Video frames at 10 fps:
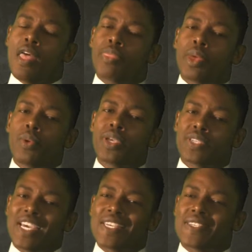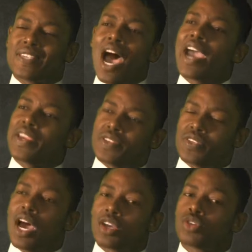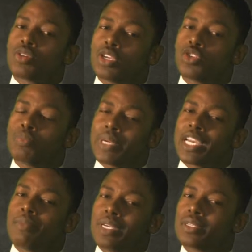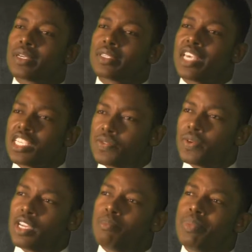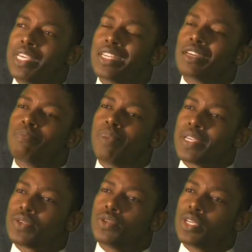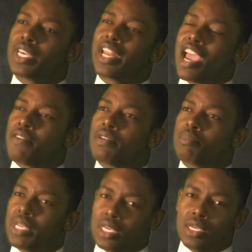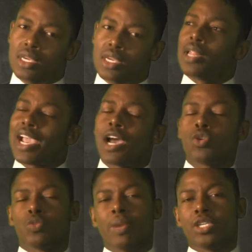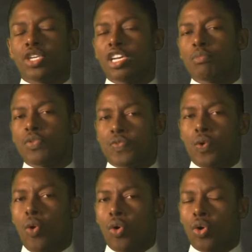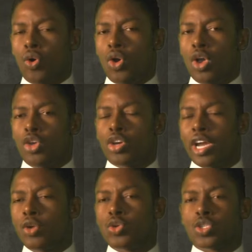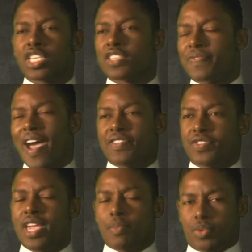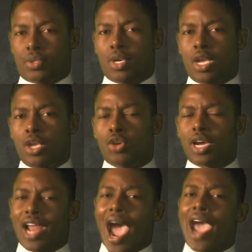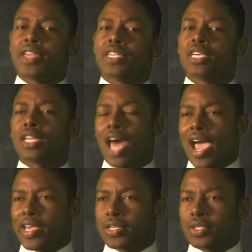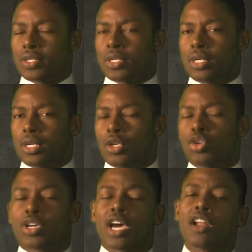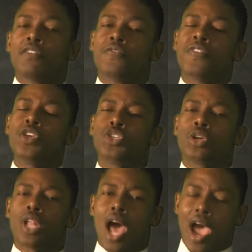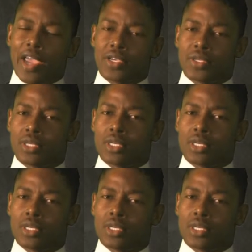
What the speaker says: there is a science actually to becoming successful and being the best you can ever be. Like I was mentioning before, you got to use these 5 steps. You got to idealize, you got to visualize,